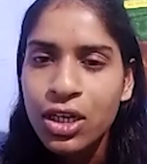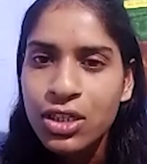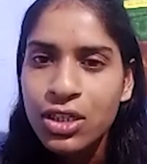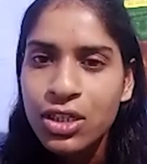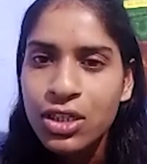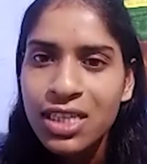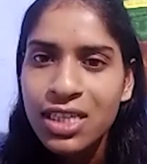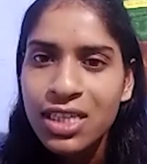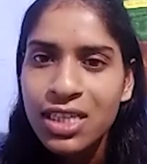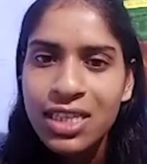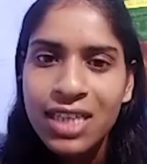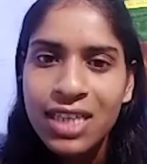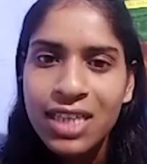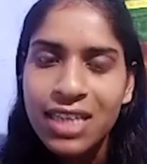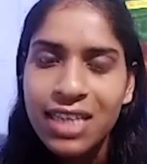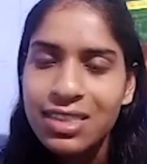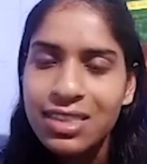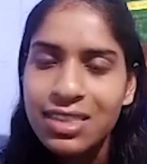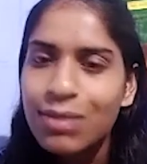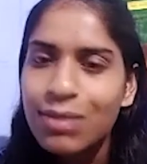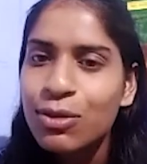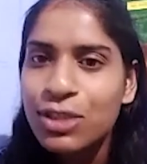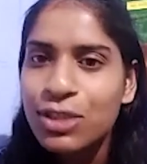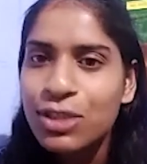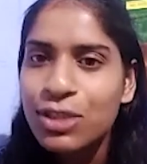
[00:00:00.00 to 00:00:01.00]
So I think that's
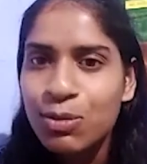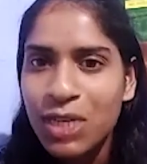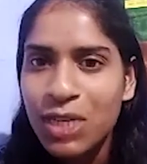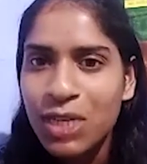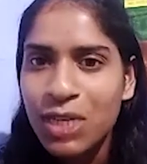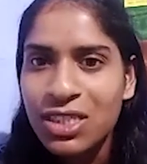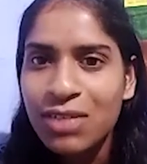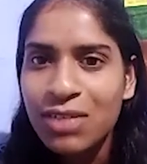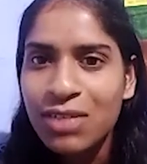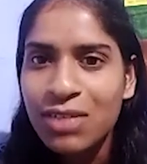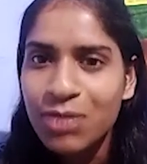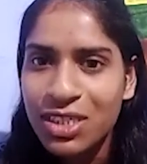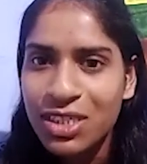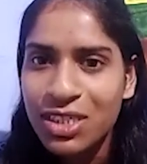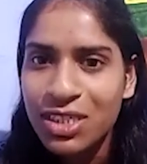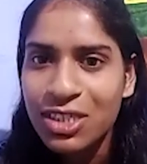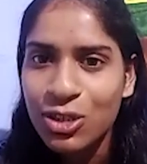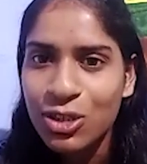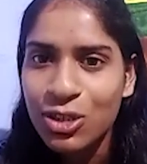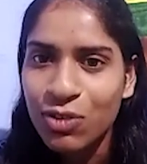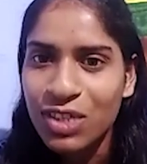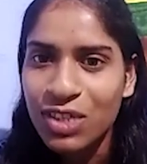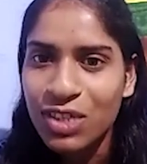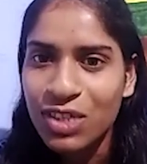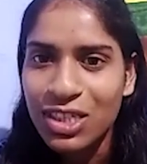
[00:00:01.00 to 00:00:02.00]
the most special
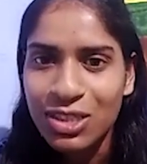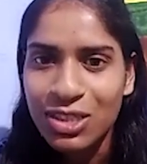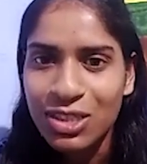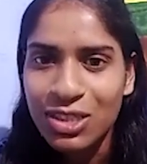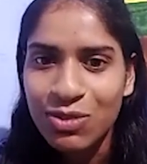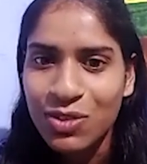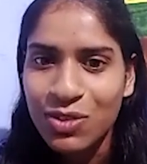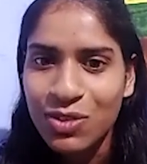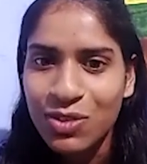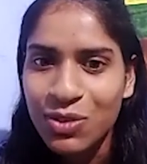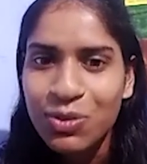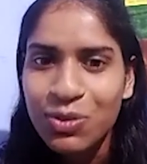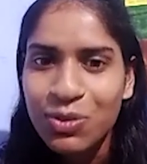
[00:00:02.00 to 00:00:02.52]
message of the interview.